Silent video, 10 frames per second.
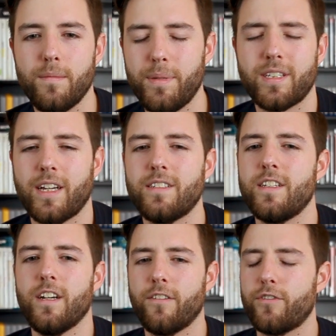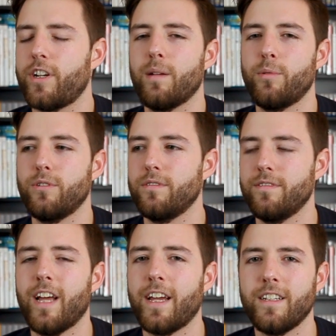Besides the unforgettable
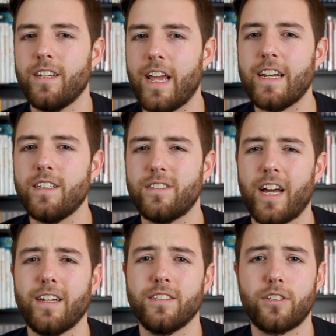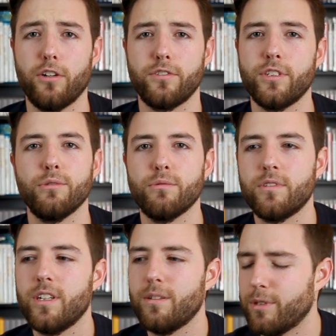90, 80s, 90s cartoon,
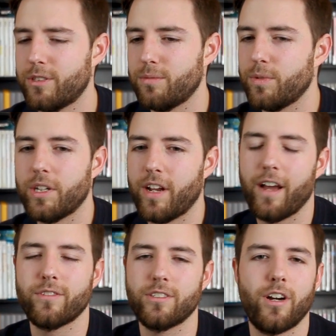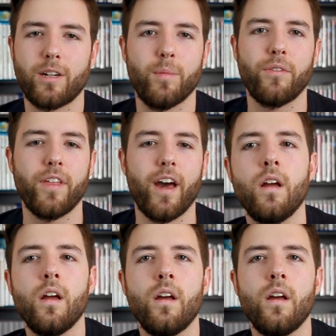which we don't have to talk about that.